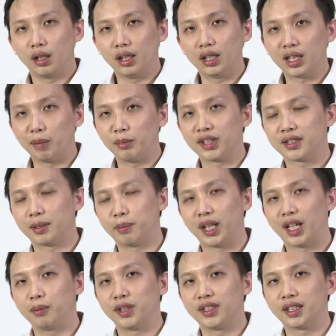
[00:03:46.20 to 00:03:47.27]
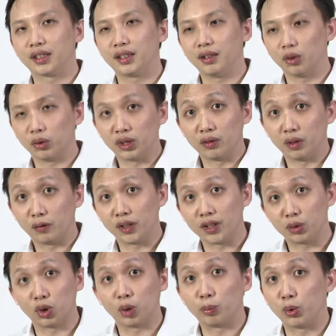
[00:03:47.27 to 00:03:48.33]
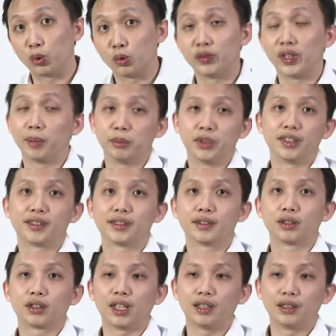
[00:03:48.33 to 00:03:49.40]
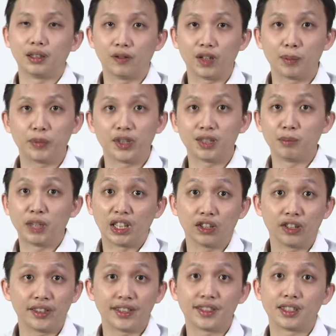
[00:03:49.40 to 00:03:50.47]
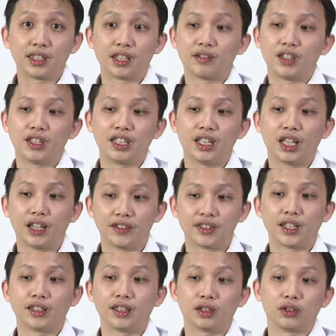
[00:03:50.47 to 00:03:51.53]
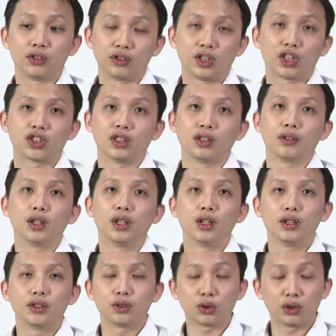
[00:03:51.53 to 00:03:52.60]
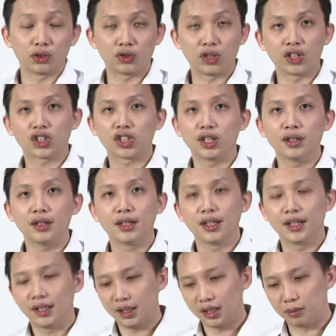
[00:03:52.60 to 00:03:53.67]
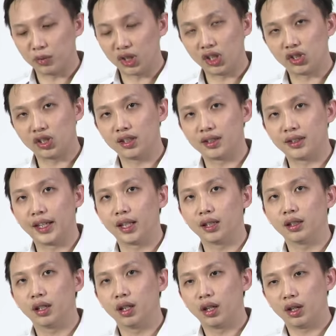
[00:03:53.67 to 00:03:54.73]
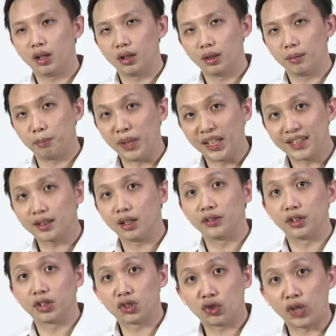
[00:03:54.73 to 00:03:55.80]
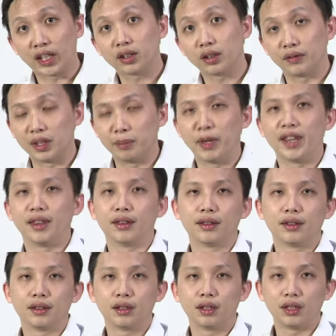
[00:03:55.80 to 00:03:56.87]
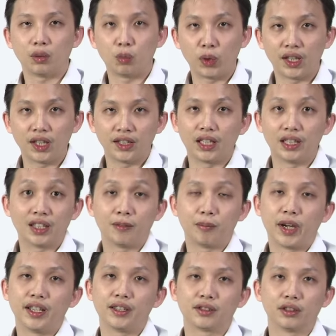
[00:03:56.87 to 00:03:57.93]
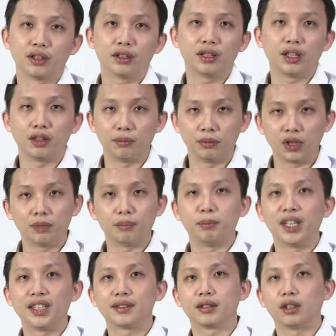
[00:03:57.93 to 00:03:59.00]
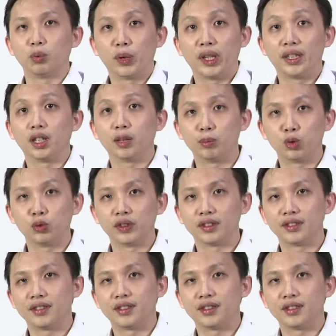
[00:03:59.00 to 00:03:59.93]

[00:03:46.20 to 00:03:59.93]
incoming supply basically only refers to approved numbers. Okay? Developers may not necessarily have started construction. So construction in Malaysia is done based on the strength of demand, whether there are enough buyers or not, and not based on when there are approvals.